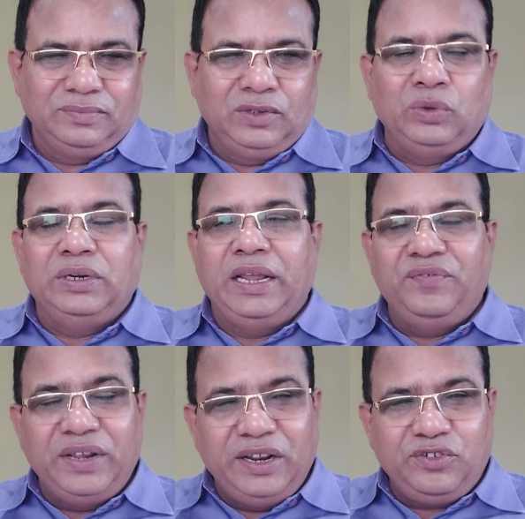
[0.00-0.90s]
Now the
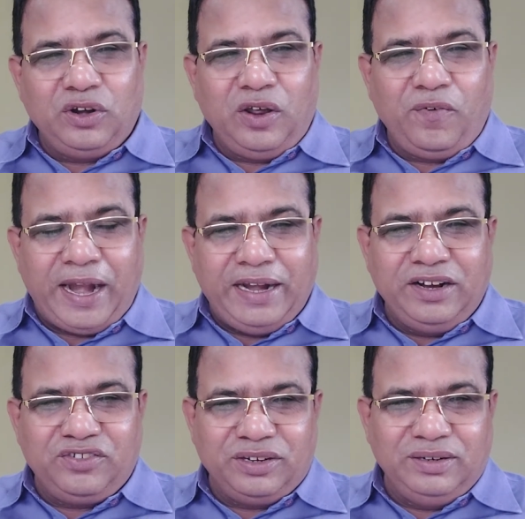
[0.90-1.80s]
definition of
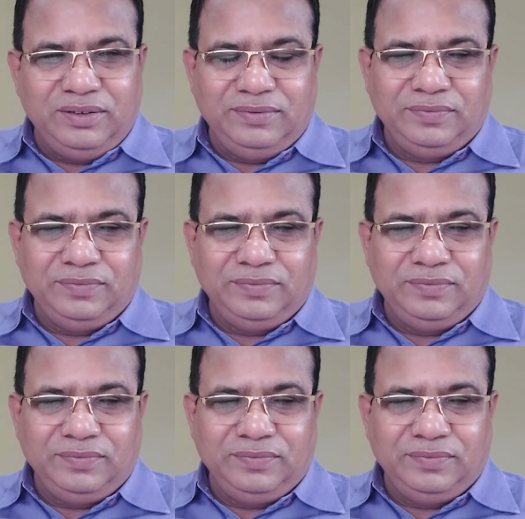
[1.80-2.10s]
addiction